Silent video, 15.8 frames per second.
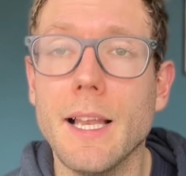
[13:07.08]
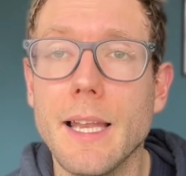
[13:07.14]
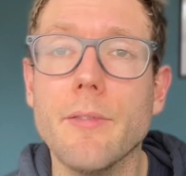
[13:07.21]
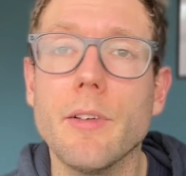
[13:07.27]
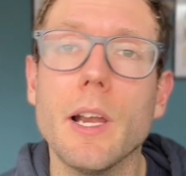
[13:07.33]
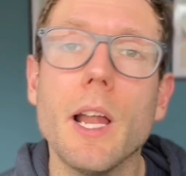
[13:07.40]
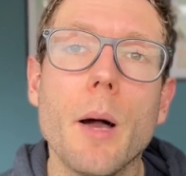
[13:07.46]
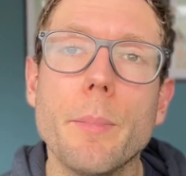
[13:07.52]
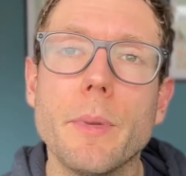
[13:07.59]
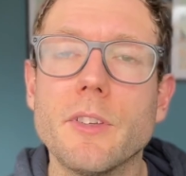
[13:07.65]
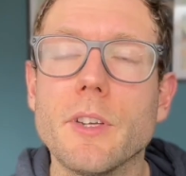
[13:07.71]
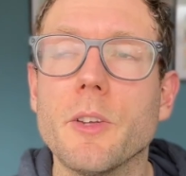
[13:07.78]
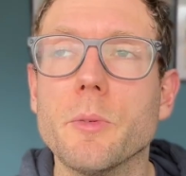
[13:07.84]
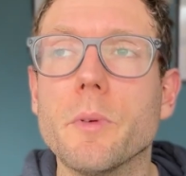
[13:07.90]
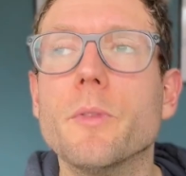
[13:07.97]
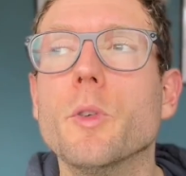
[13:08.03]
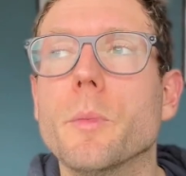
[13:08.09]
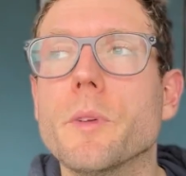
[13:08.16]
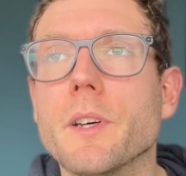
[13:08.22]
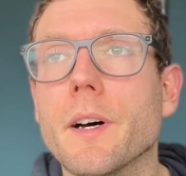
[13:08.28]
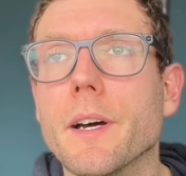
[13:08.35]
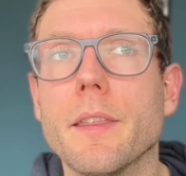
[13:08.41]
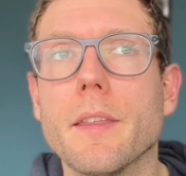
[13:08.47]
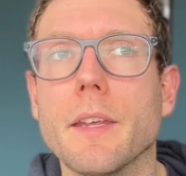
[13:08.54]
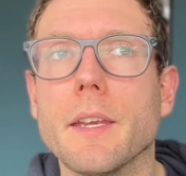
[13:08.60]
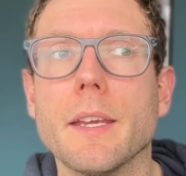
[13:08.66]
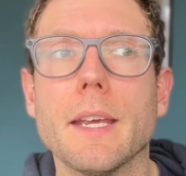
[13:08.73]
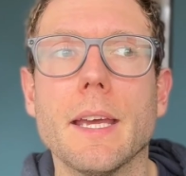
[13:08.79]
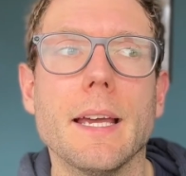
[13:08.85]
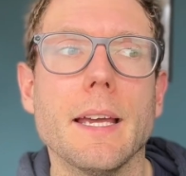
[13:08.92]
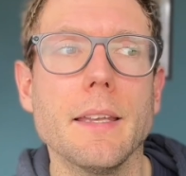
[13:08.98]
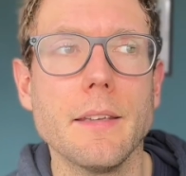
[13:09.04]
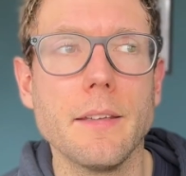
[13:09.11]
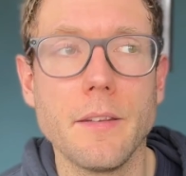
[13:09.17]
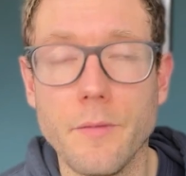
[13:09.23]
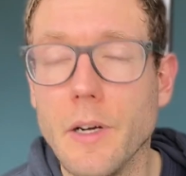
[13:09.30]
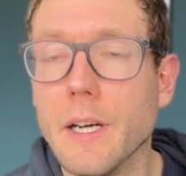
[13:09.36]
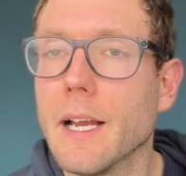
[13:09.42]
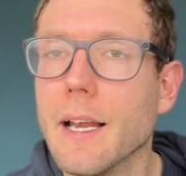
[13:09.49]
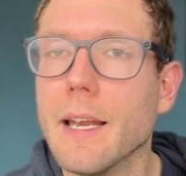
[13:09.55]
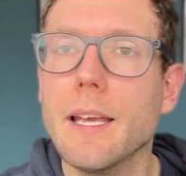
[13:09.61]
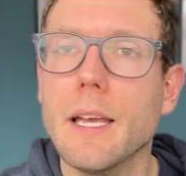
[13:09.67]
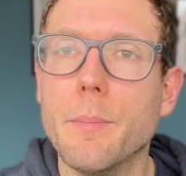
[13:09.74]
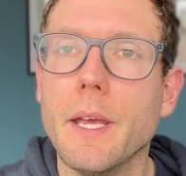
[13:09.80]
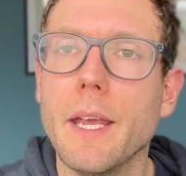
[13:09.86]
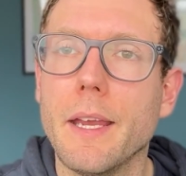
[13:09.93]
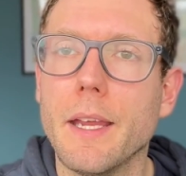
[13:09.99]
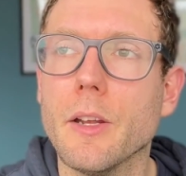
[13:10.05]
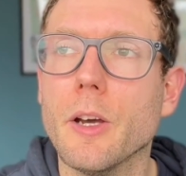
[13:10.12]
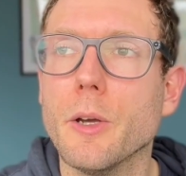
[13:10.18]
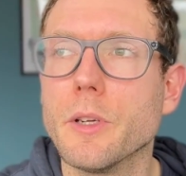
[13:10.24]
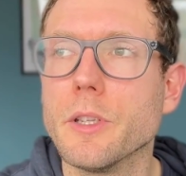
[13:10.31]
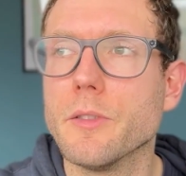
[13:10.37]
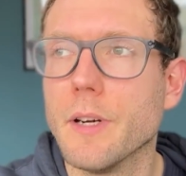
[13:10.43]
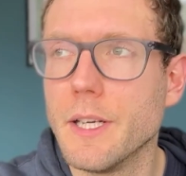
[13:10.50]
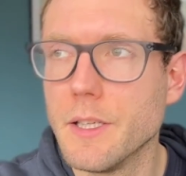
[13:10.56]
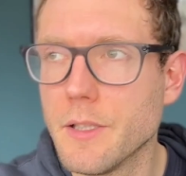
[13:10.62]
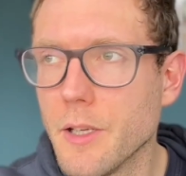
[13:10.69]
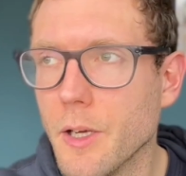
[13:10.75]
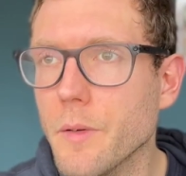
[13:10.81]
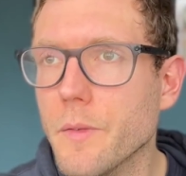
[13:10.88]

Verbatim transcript: a level up in terms of performance, I think, and the very clear pick in Hoka's range so